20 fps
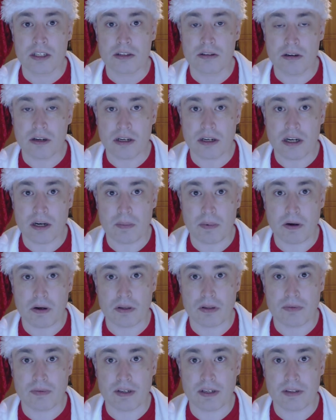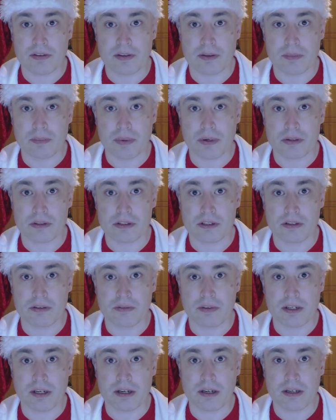try and grab hold of anything
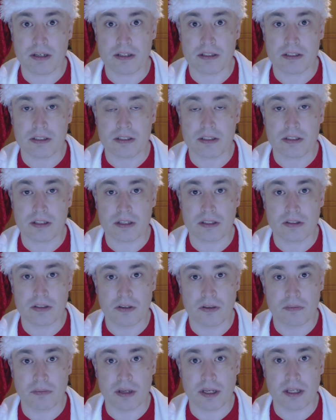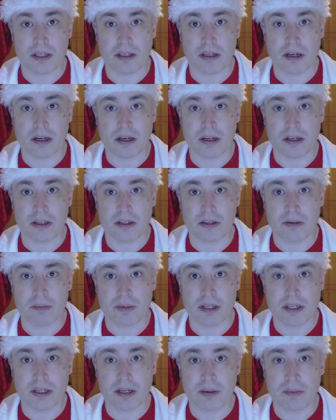positive, guys. I do mean that, you know what I
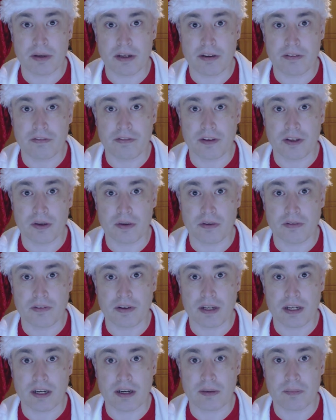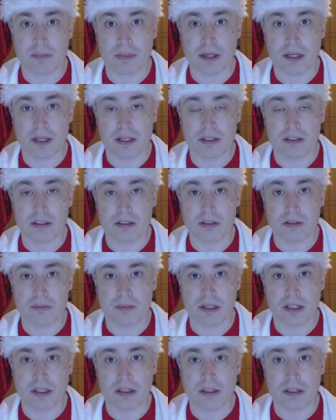mean? I'm here for you if I can be, do you know what
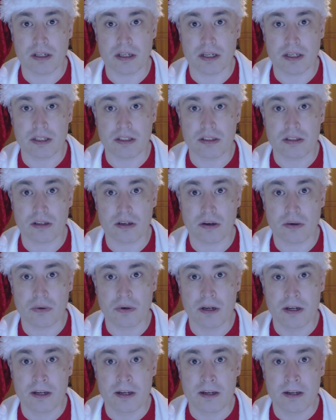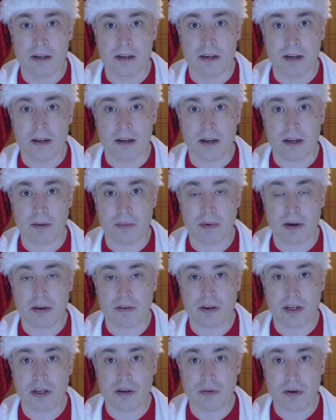I mean? Like, so, have
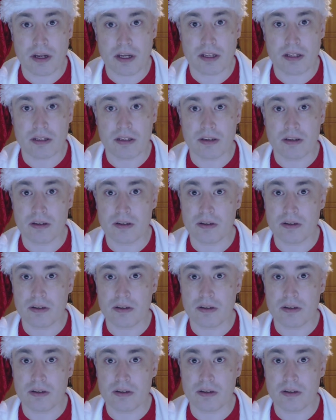a great